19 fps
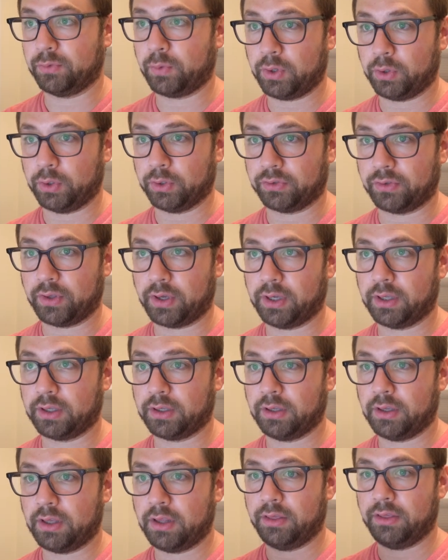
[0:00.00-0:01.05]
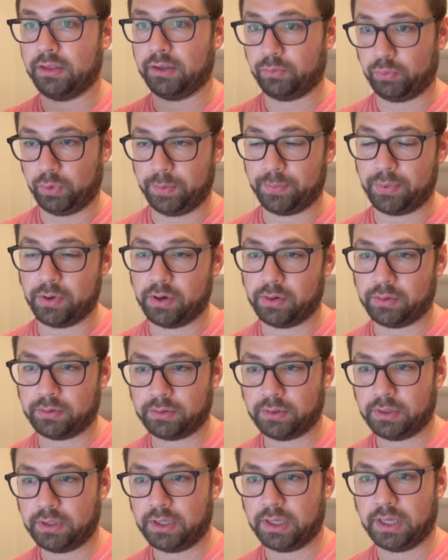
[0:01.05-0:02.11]
is what it looks like, the repo.
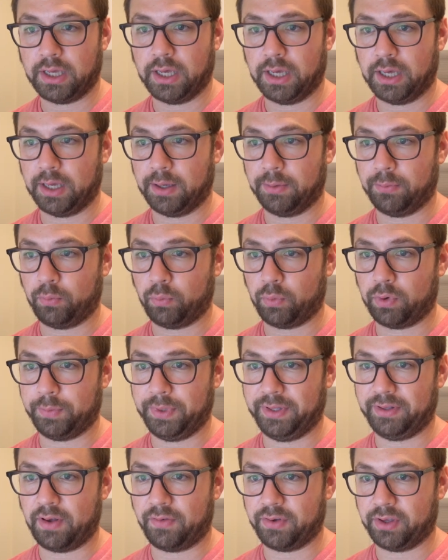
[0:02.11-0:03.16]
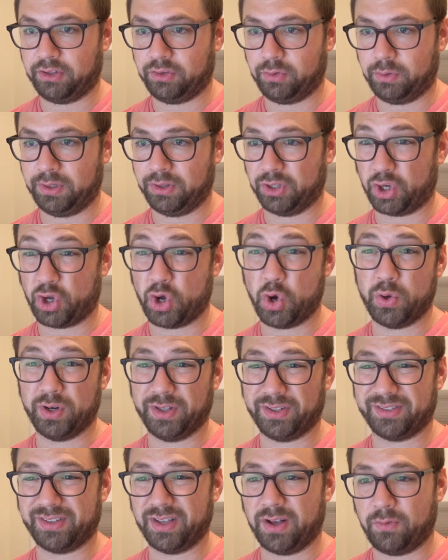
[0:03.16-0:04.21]
Um, we're gonna be delving into it in the code
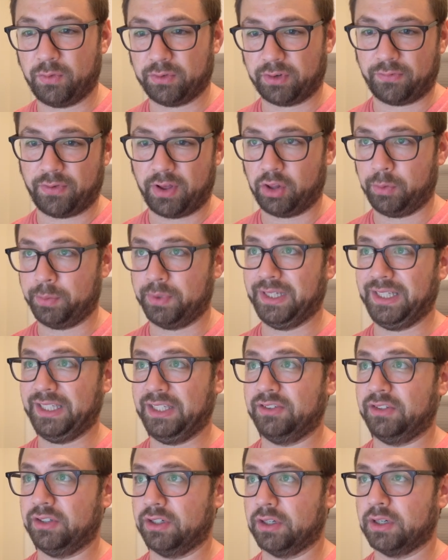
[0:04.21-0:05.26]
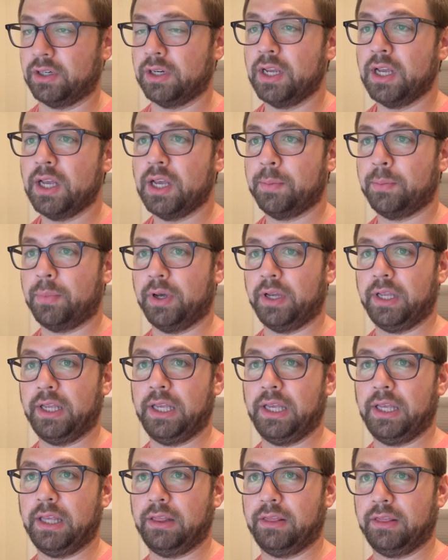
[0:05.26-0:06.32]
itself to find a little bit easier,
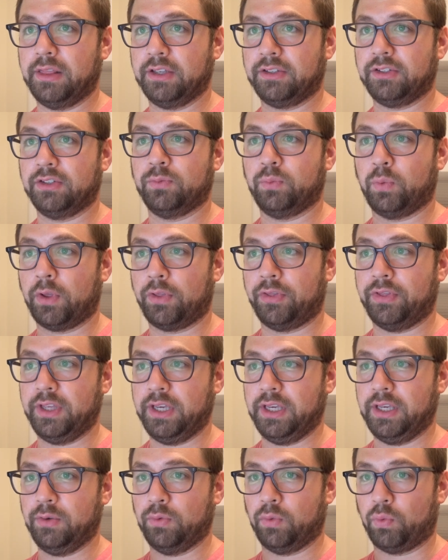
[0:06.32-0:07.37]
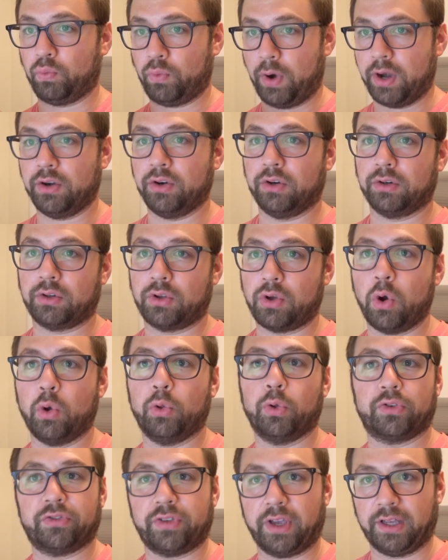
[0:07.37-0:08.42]
but this is what the rendered code
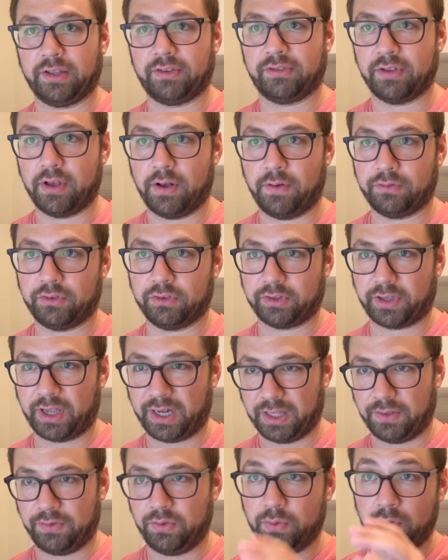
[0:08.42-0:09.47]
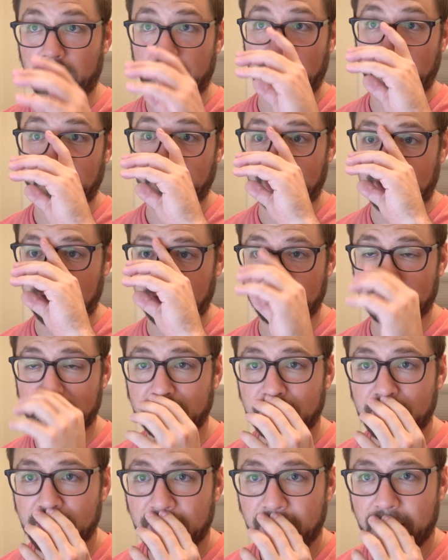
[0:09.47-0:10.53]
looks like itself, just to kind of give you an idea.
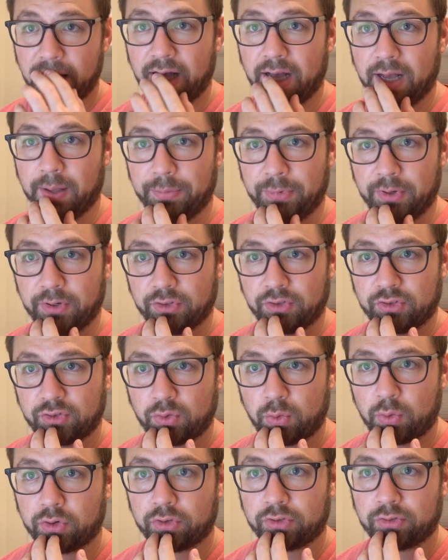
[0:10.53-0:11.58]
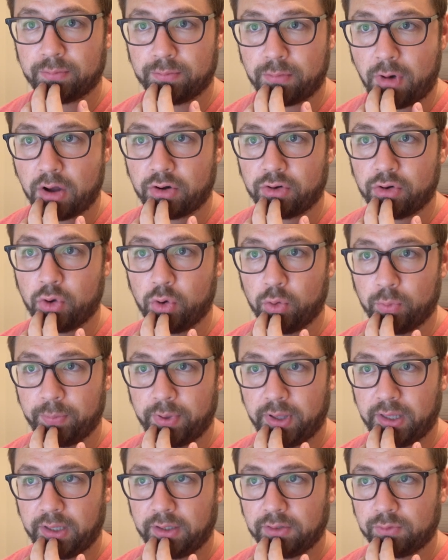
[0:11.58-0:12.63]
Um, there's source modern
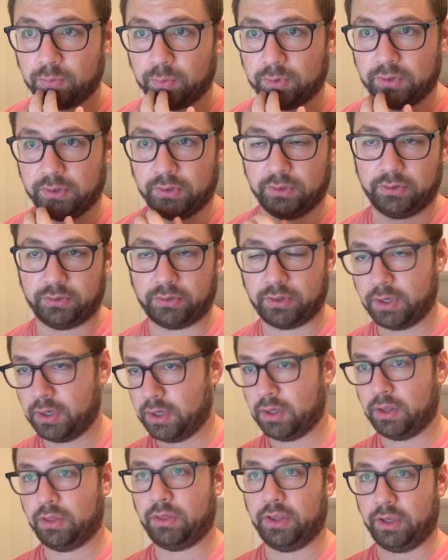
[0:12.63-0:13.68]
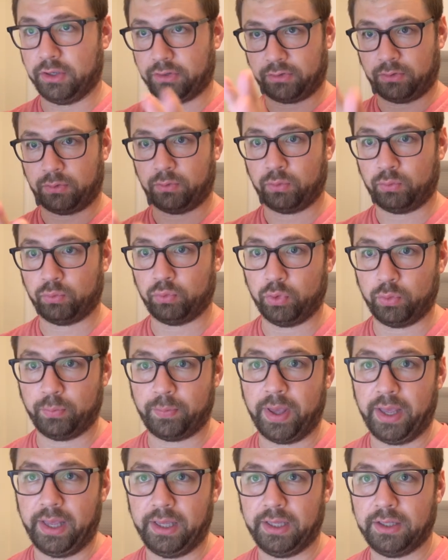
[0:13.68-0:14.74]
homepage, which is this root
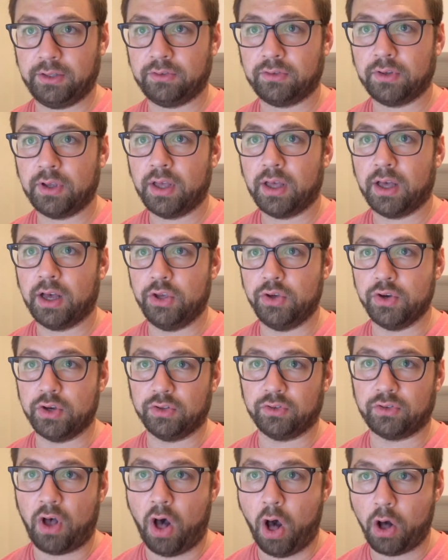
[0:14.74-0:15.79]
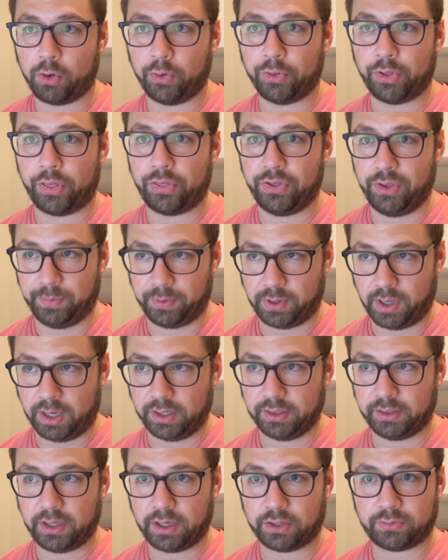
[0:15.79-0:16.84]
page. Uh, you can toggle the theme
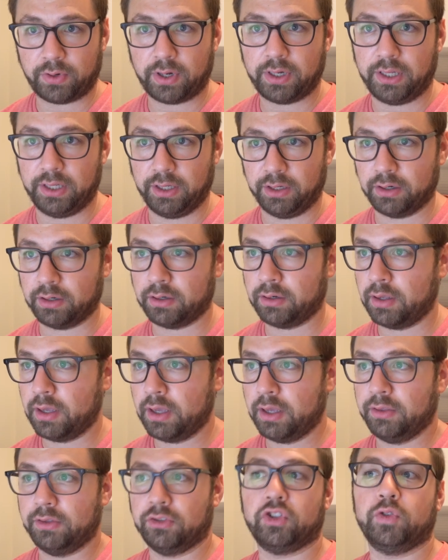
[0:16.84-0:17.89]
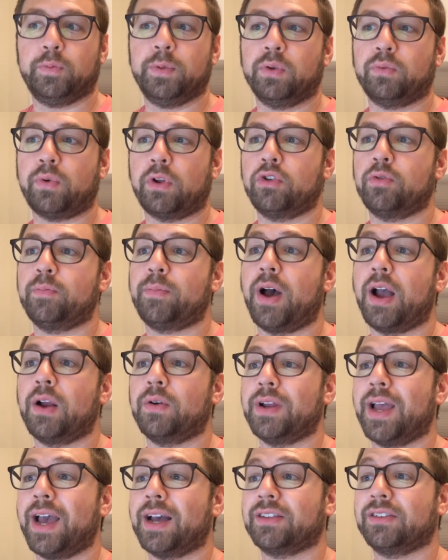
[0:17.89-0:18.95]
context right here. This is being rendered by
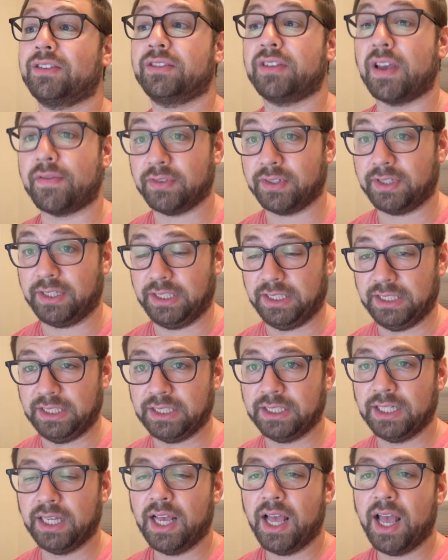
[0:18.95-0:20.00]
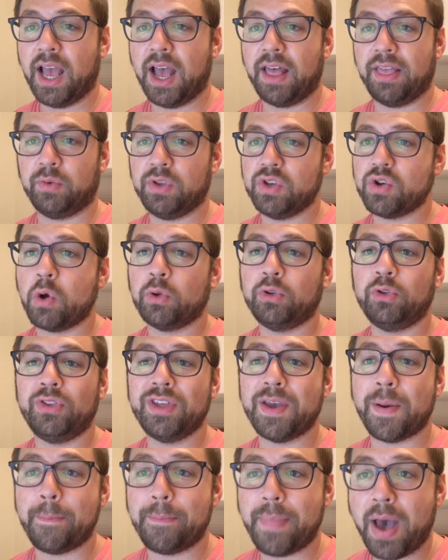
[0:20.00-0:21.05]
React 17. And then when you go to
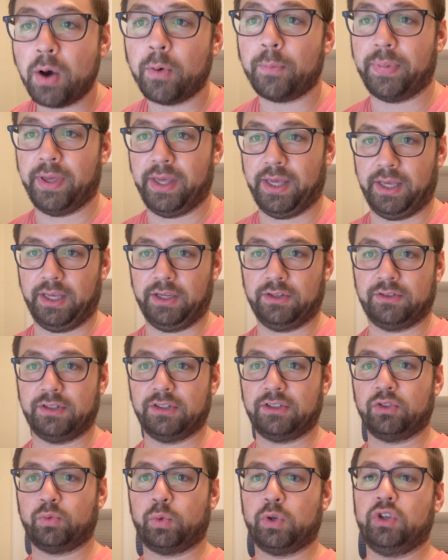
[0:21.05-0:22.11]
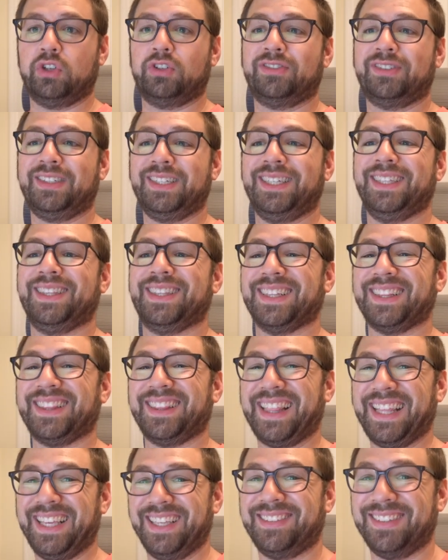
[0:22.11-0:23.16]
the About page, this is where you see the
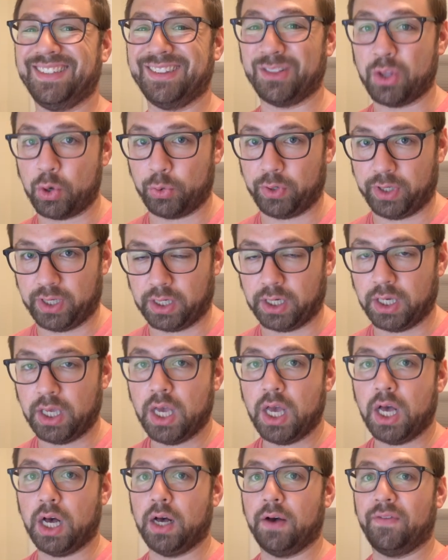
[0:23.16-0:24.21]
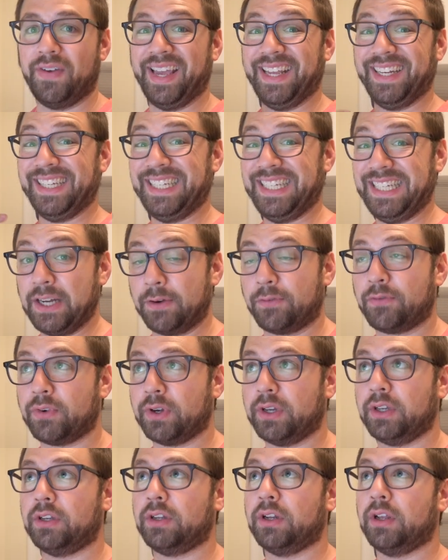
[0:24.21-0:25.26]
lazy loading of a
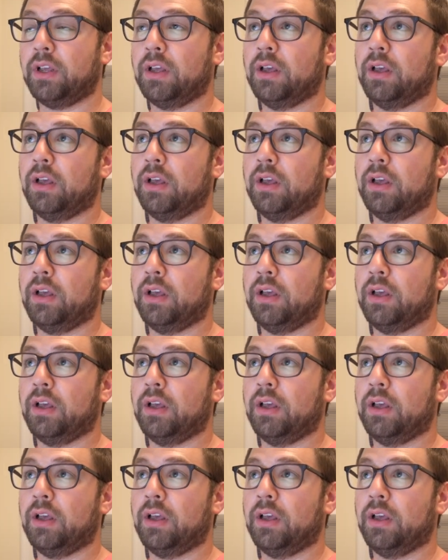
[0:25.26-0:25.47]
different